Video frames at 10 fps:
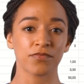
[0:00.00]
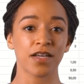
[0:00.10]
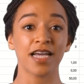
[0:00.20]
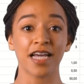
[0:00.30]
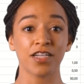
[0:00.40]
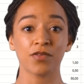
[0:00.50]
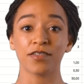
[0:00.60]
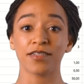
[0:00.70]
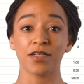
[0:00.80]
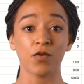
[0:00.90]
Here you
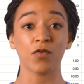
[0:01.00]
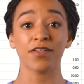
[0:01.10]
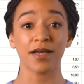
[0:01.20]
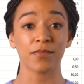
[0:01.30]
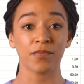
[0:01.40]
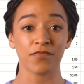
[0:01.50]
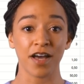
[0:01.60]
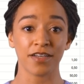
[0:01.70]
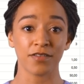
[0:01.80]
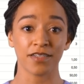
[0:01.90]
can see all the input
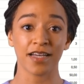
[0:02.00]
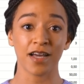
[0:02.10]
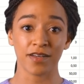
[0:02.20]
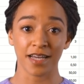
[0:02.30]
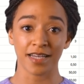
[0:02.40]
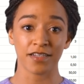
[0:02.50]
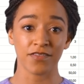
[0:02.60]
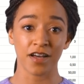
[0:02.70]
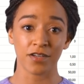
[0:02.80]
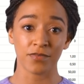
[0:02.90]
values and calculated
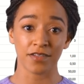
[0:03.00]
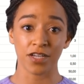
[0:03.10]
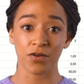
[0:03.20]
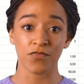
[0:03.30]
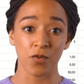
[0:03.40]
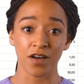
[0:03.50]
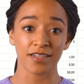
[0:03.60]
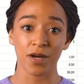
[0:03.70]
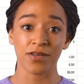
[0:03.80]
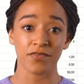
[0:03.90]
values that you have
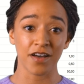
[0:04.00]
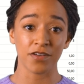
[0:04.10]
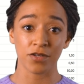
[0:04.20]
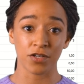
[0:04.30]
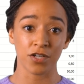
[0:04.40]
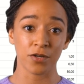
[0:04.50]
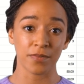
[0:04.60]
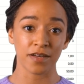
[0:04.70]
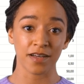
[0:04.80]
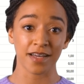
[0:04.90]
worked out in the value
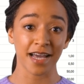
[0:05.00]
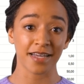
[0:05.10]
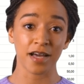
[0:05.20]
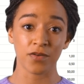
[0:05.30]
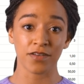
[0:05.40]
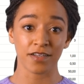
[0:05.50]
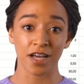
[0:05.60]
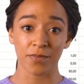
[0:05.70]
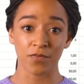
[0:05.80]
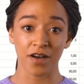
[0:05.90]
cube, laid out on the
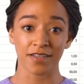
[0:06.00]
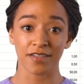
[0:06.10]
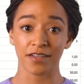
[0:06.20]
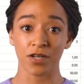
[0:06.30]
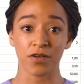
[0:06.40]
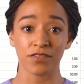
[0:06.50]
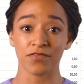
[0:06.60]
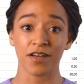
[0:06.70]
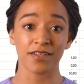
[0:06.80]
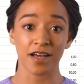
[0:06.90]
time horizon that you have
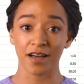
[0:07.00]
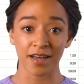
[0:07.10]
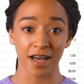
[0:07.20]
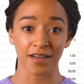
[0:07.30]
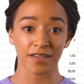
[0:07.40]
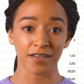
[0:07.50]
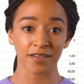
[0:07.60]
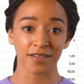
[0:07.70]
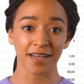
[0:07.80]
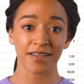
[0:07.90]
defined earlier.
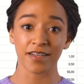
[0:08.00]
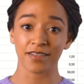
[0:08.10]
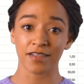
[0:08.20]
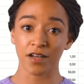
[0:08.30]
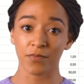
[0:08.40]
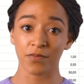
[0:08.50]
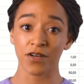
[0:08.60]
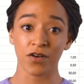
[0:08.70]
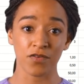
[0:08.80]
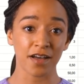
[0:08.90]
In this example,
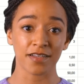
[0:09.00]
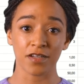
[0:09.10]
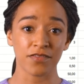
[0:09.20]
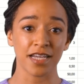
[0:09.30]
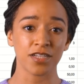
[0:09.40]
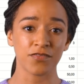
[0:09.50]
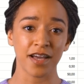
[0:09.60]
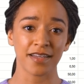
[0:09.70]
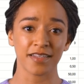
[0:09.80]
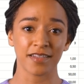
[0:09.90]
the horizon of each
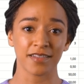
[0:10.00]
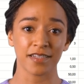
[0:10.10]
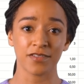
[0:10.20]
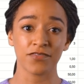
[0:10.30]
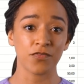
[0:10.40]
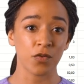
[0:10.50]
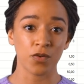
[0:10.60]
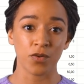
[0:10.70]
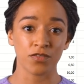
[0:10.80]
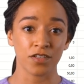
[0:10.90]
phase consists of 4
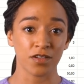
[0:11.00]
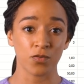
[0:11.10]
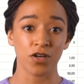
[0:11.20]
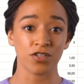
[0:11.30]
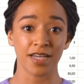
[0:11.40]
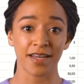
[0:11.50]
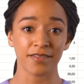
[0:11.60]
quarters in 1 year.